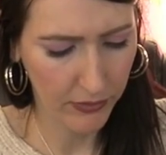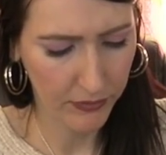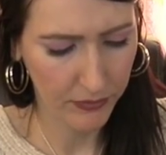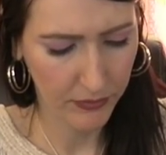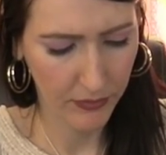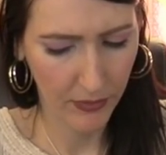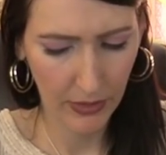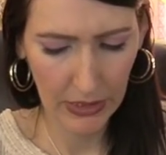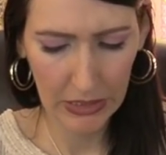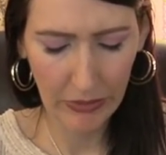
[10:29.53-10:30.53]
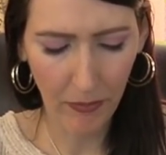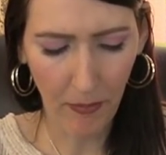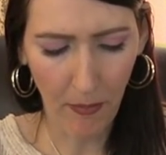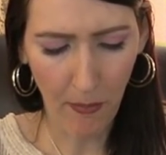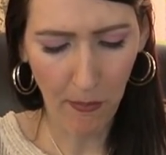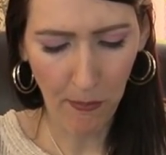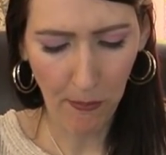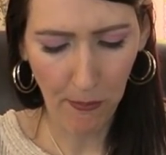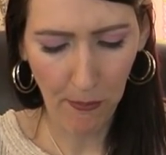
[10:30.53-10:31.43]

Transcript: No one is speaking in this clip.